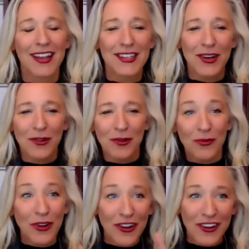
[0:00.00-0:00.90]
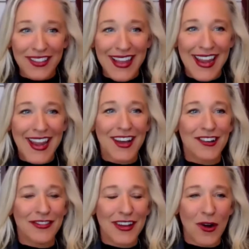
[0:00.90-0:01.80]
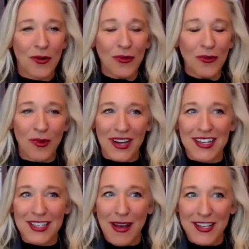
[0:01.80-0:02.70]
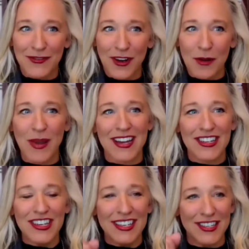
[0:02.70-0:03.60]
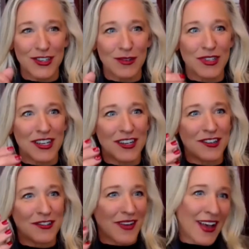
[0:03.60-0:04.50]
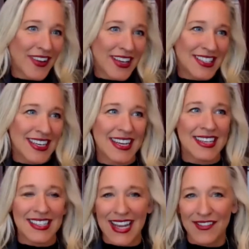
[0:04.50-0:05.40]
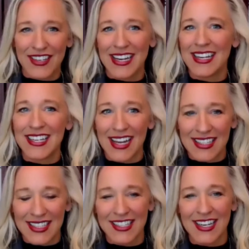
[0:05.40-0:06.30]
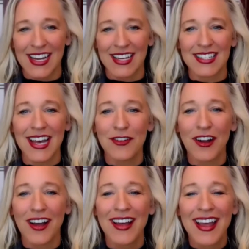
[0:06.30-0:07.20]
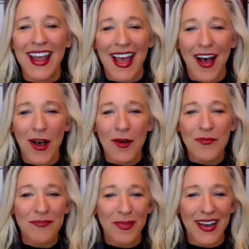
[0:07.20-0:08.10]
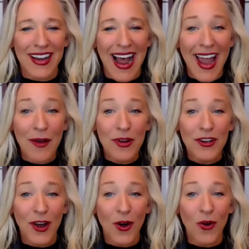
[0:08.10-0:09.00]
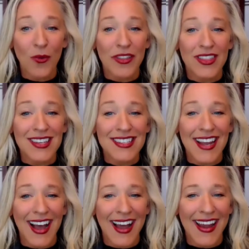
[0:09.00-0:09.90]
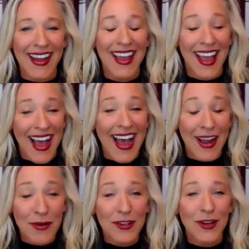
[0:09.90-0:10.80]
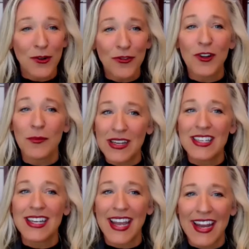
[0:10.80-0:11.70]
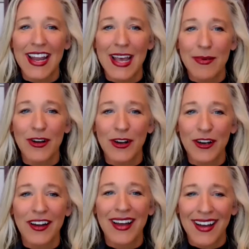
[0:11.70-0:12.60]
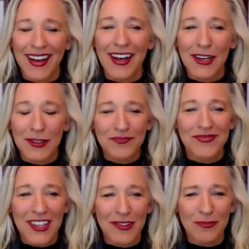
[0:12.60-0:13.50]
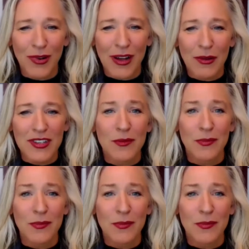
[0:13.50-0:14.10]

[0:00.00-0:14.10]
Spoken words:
So we're thinking of, what is best for our patient in terms of efficacy, safety, toxicity, etc. But I would go with this guy. I would go for a BTK inhibitor, probably with